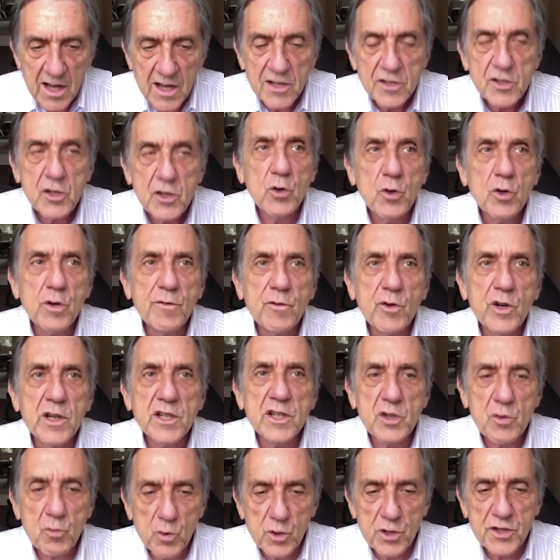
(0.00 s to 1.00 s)
two of
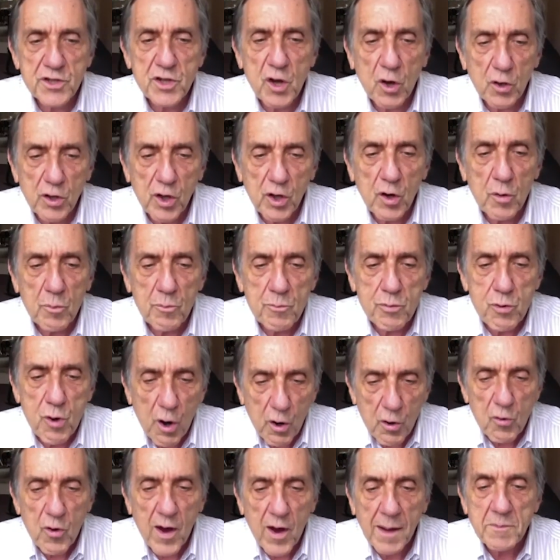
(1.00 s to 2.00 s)
which were solo
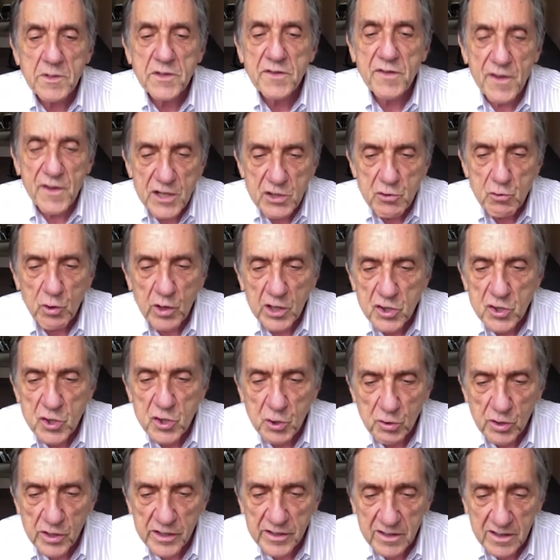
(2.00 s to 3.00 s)
programs featuring
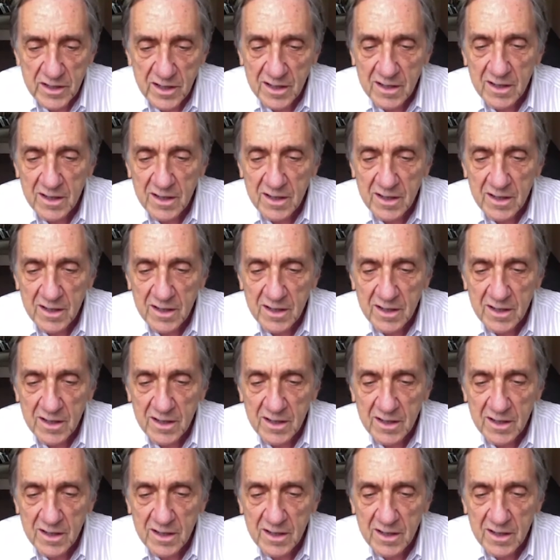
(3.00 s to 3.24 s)
Julia